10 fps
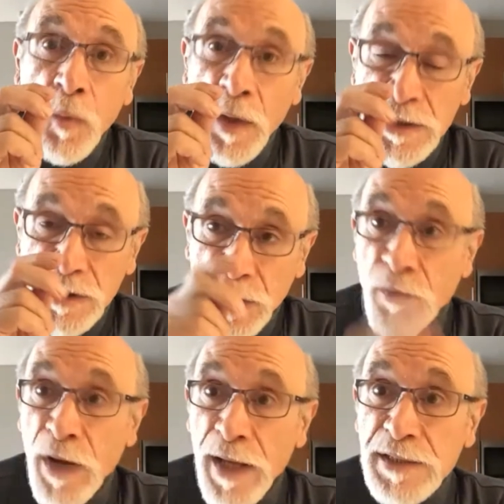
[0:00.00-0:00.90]
was to
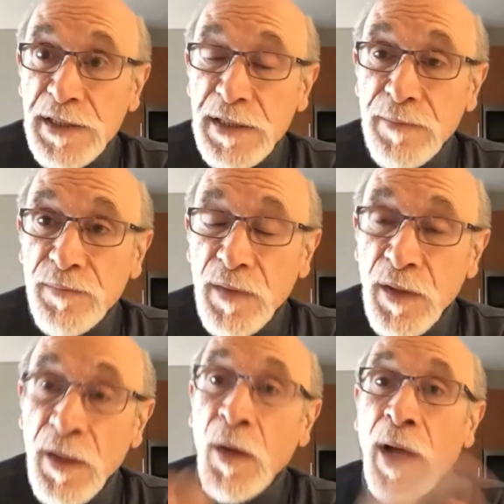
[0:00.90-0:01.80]
Chris,
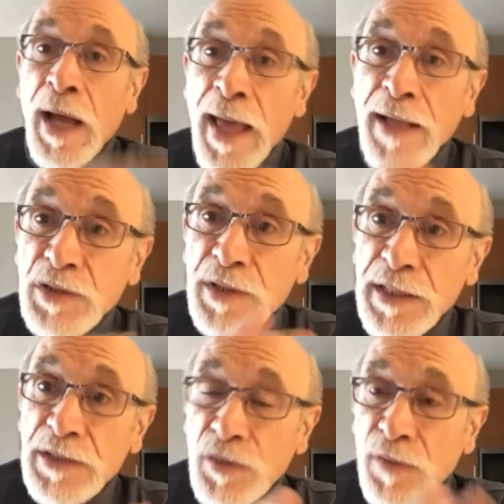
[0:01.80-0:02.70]
you know, I
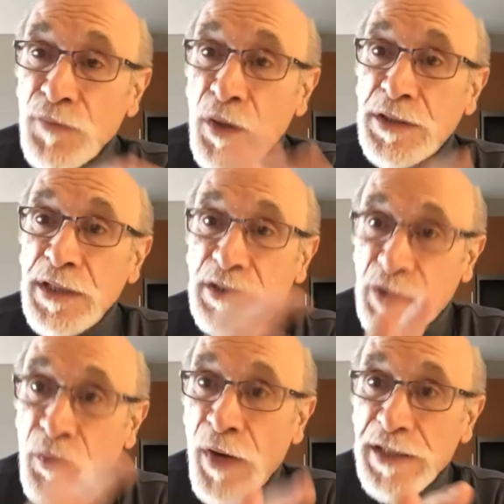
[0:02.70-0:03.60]
actually sort of looked into
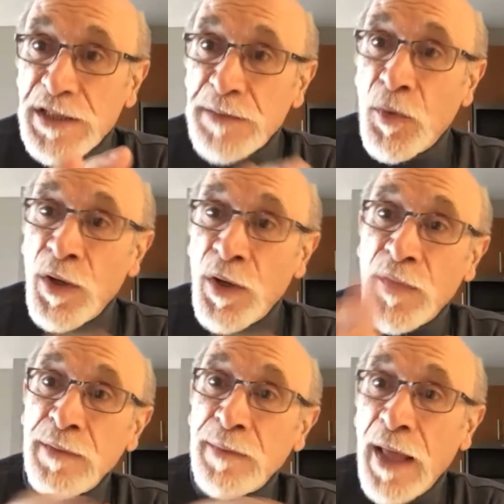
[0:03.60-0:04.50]
Chris more
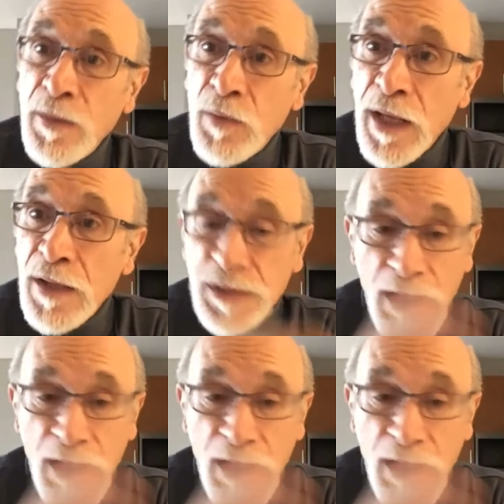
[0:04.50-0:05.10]
than anyone else.